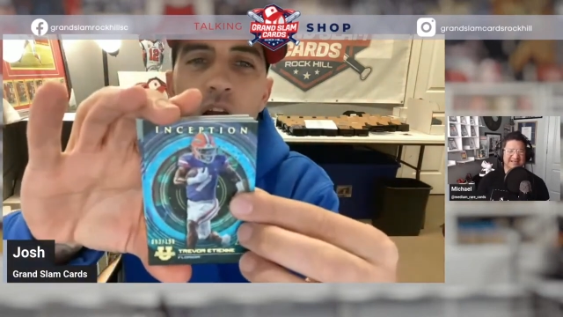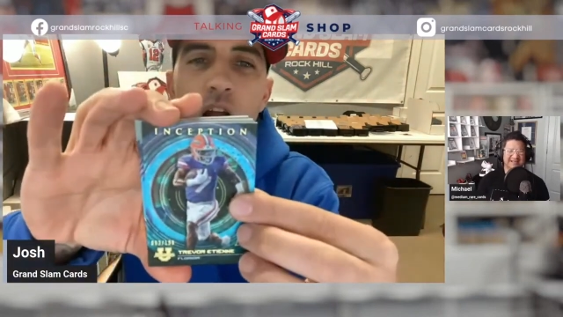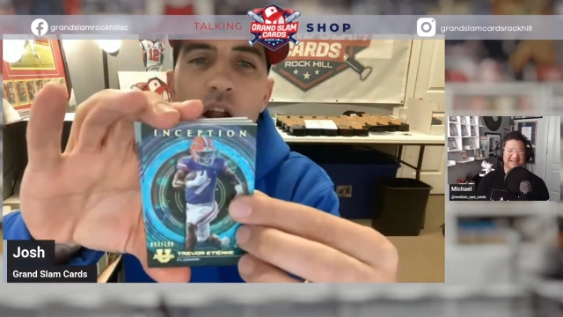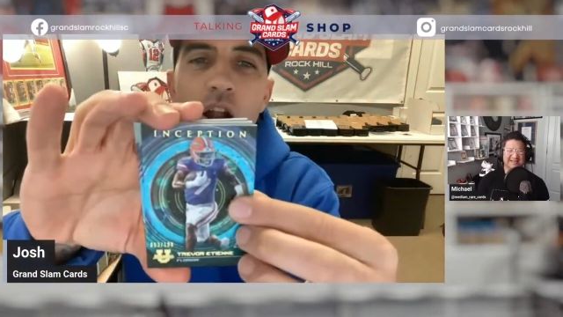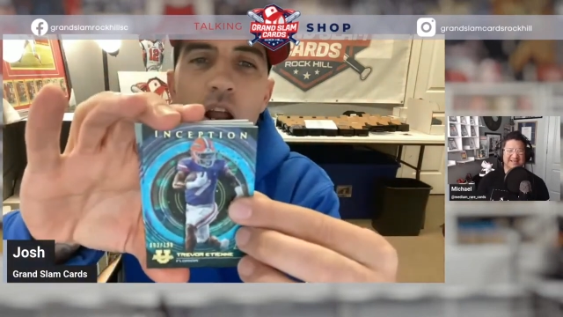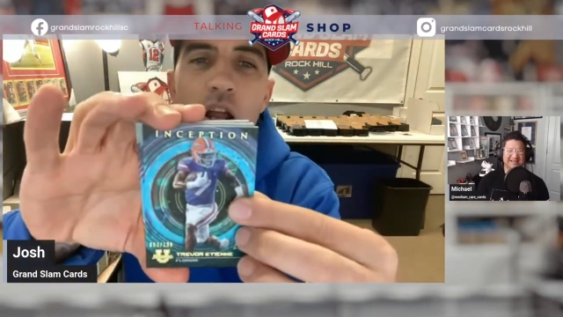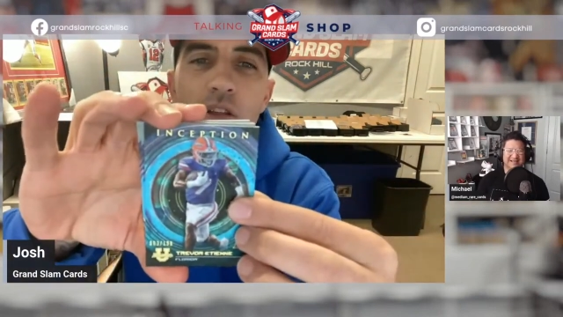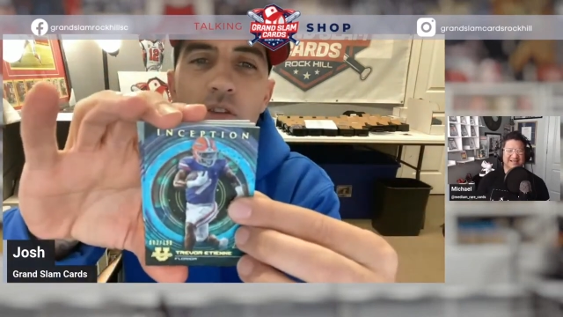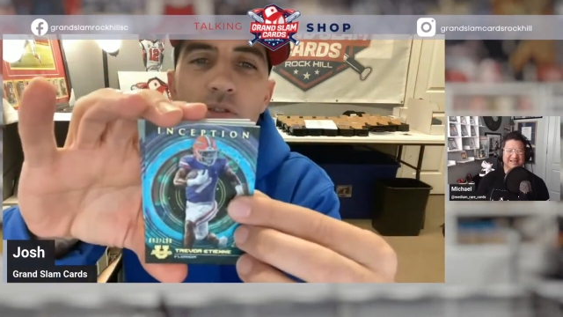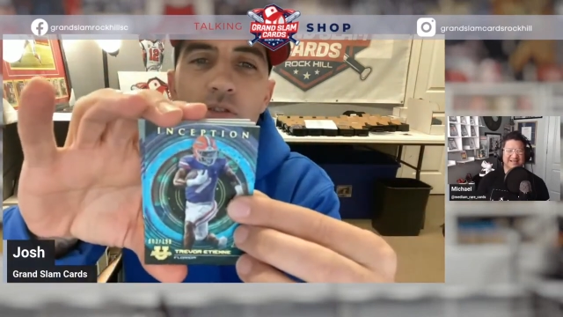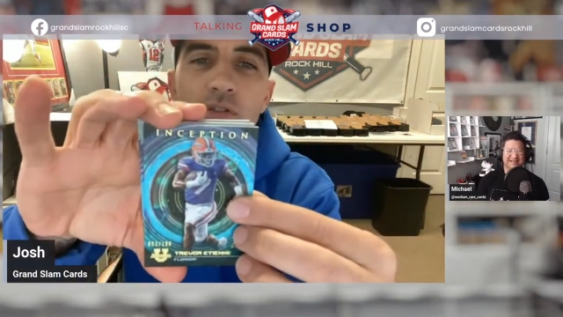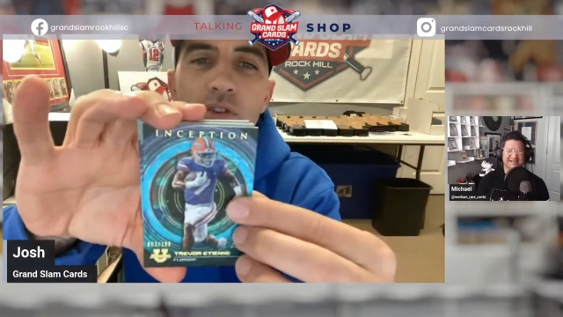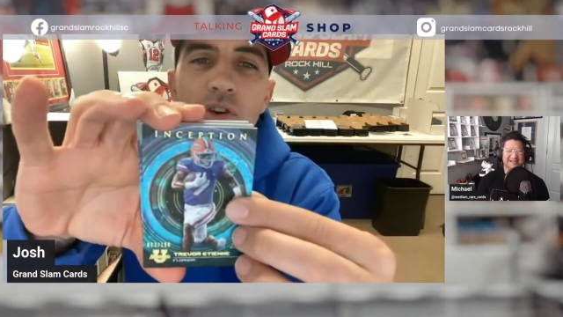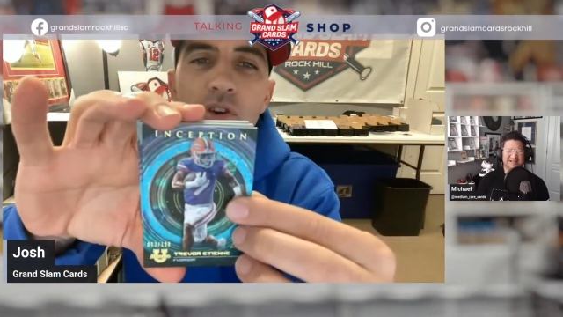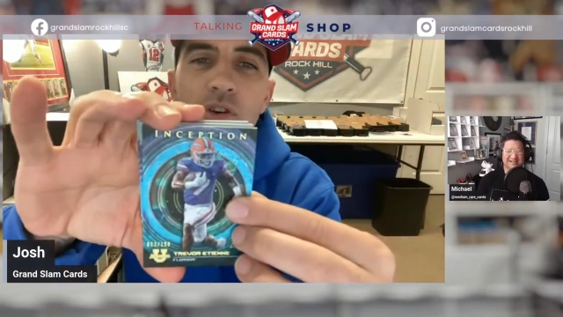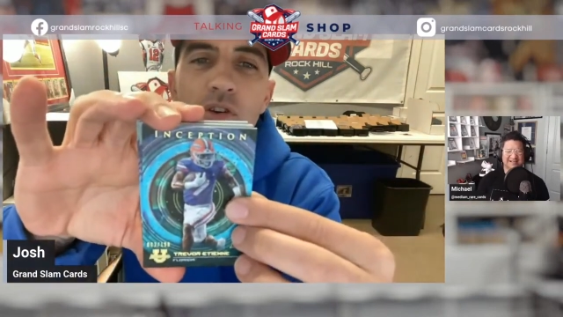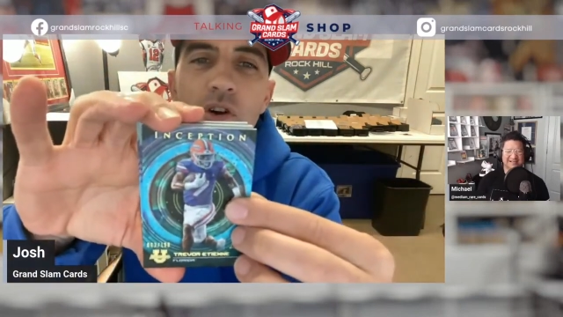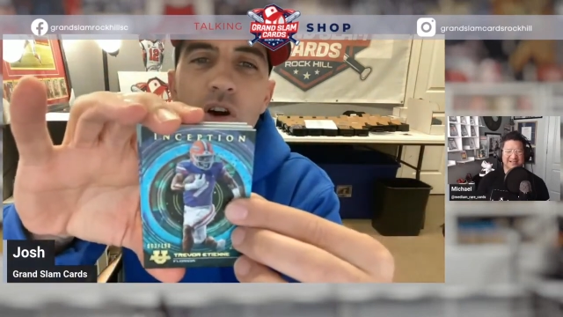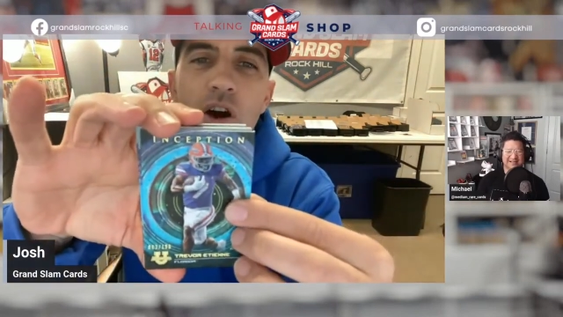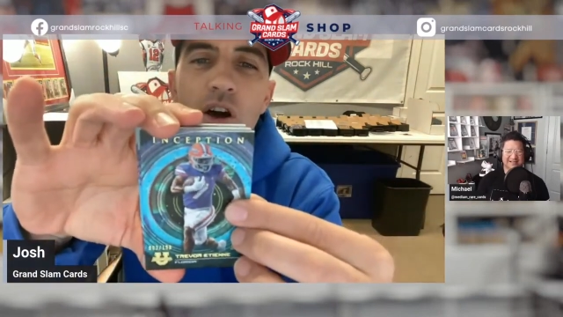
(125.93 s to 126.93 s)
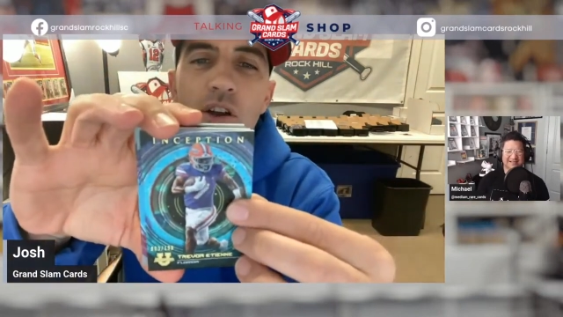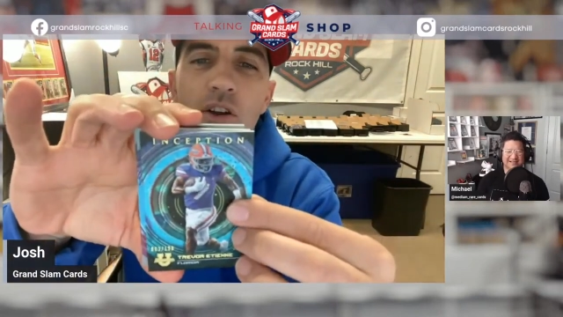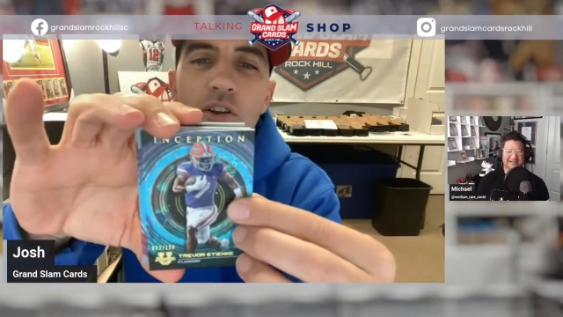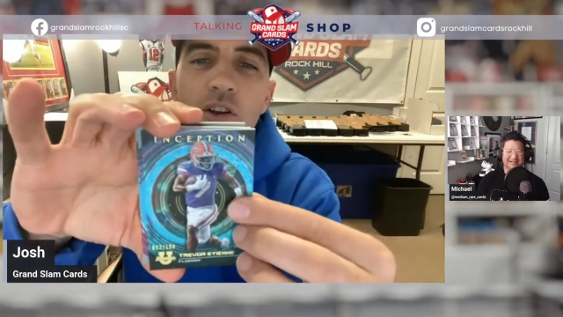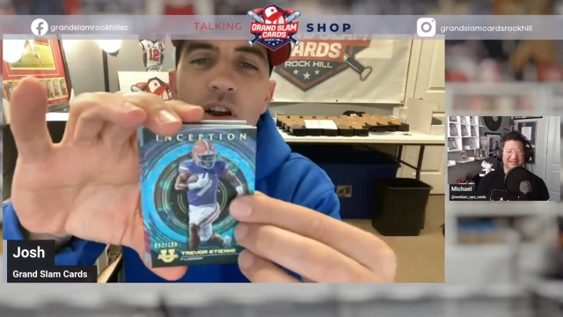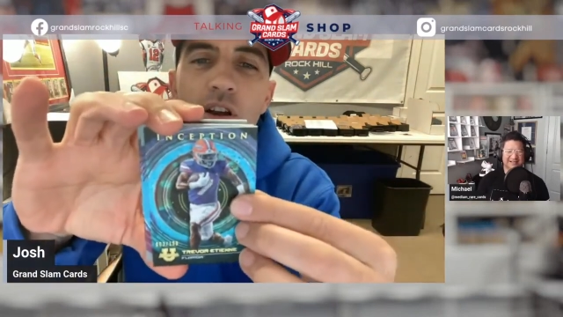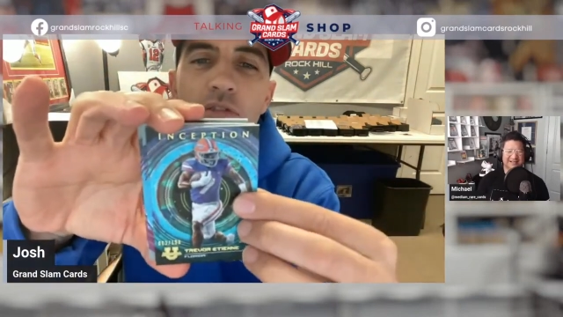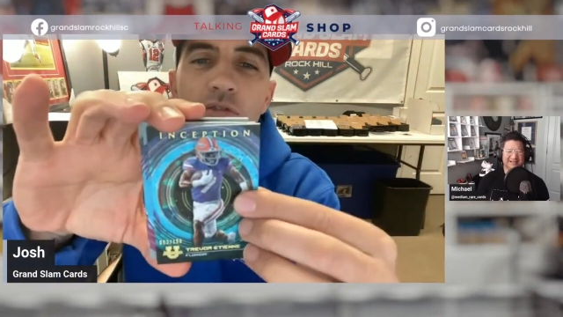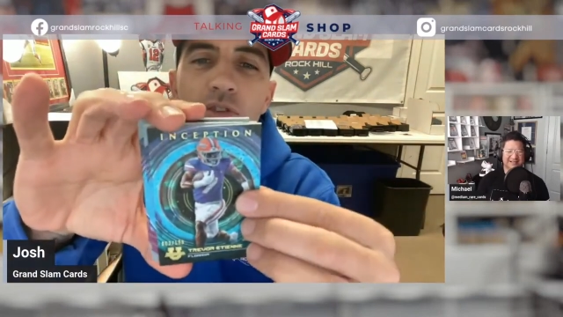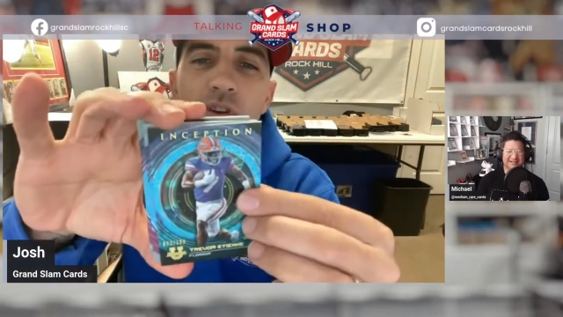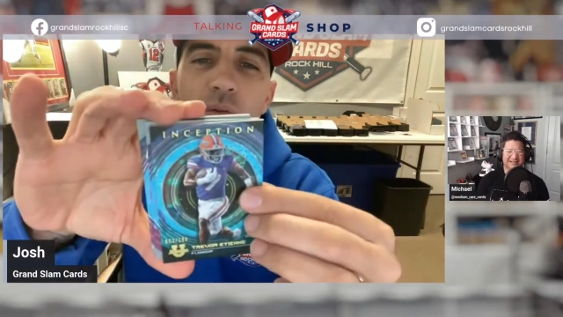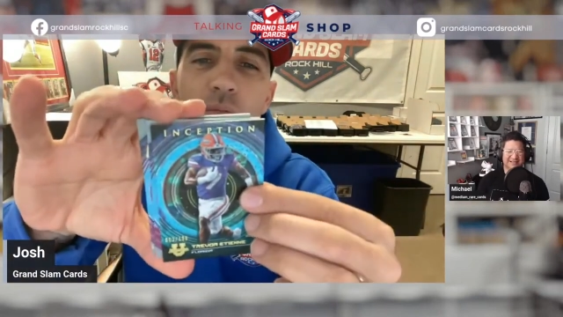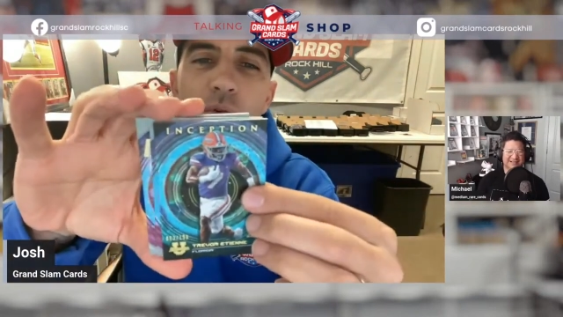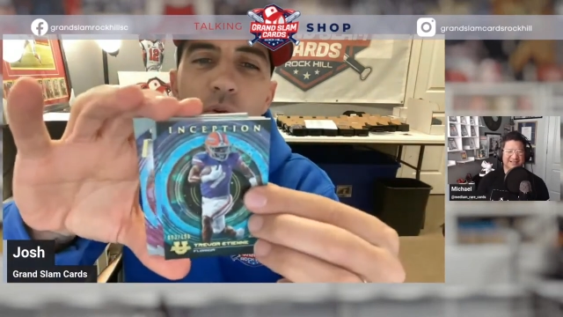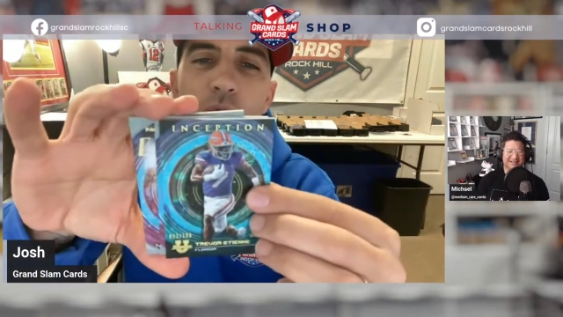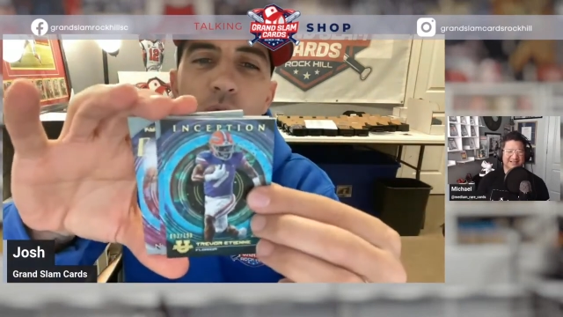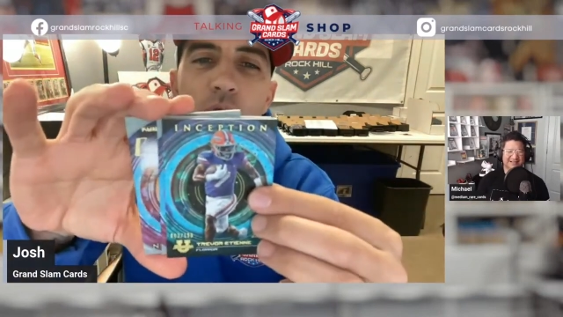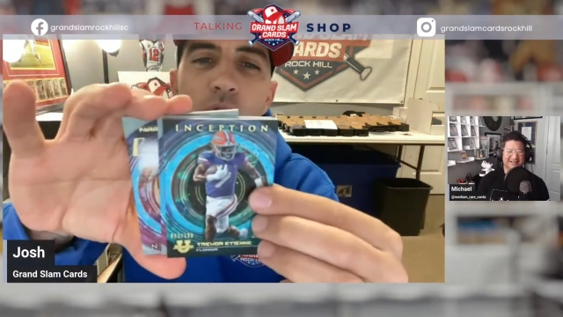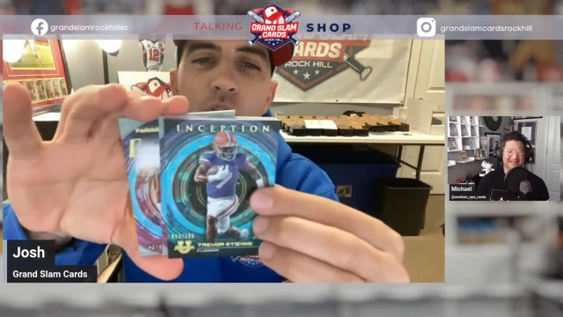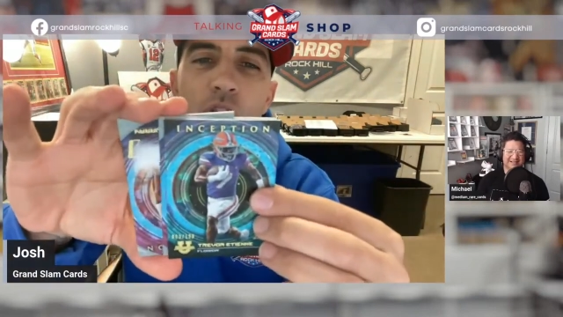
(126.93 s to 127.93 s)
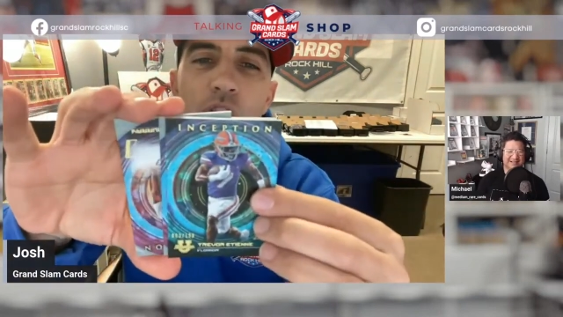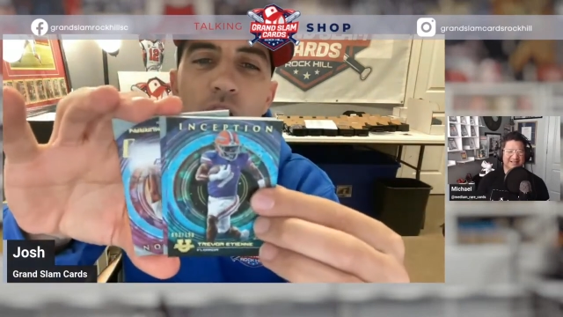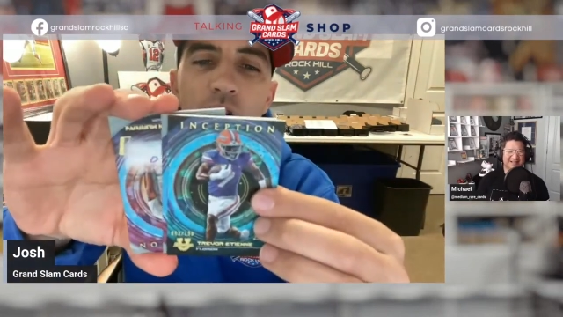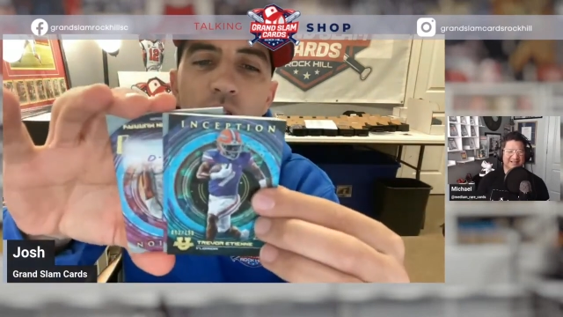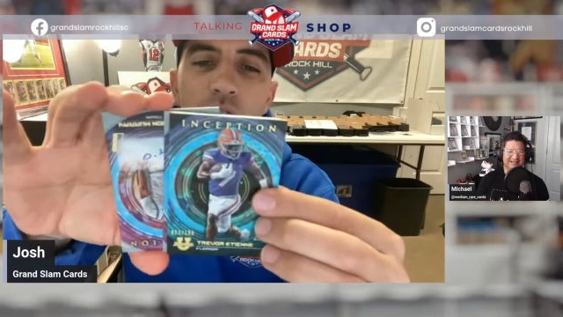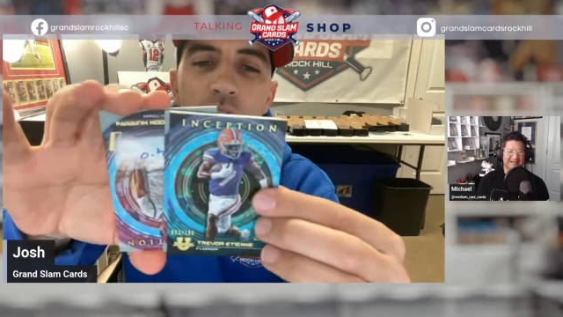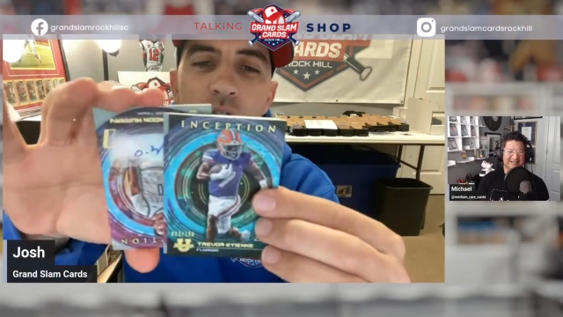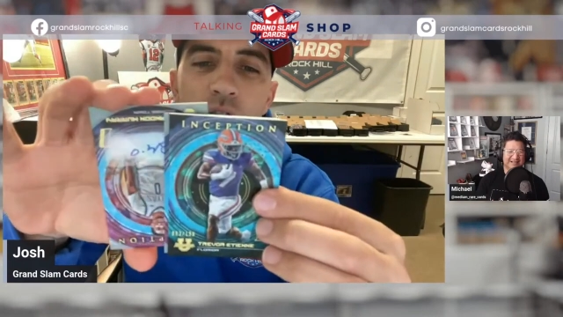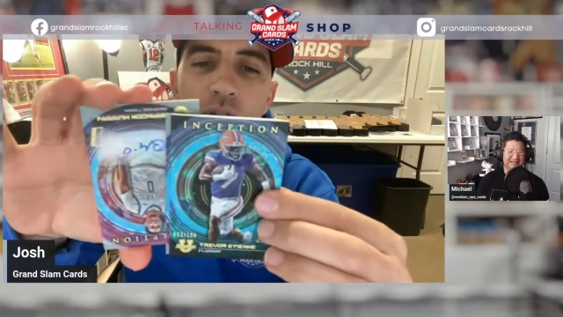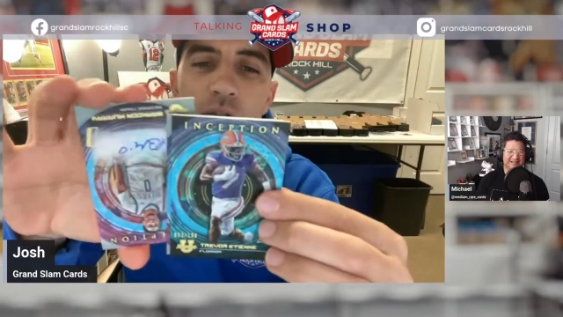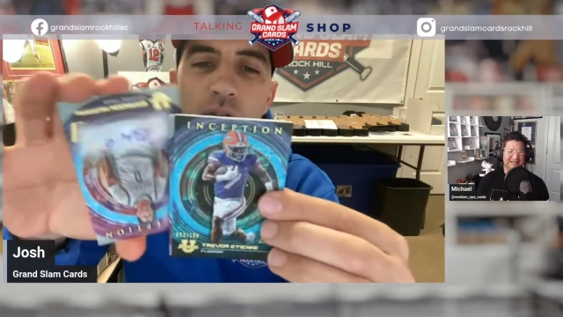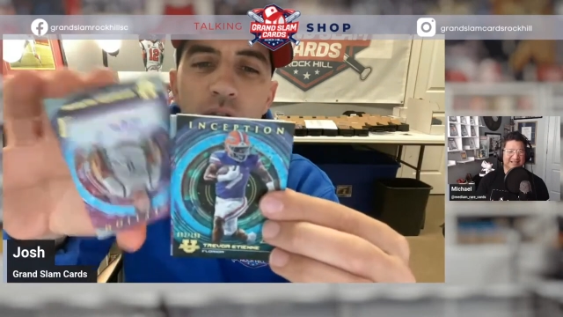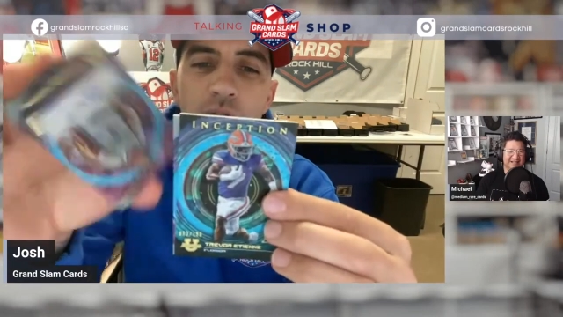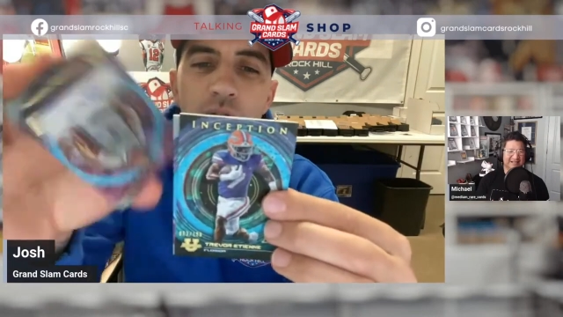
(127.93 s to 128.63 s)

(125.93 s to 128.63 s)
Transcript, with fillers: All right, so autograph number one.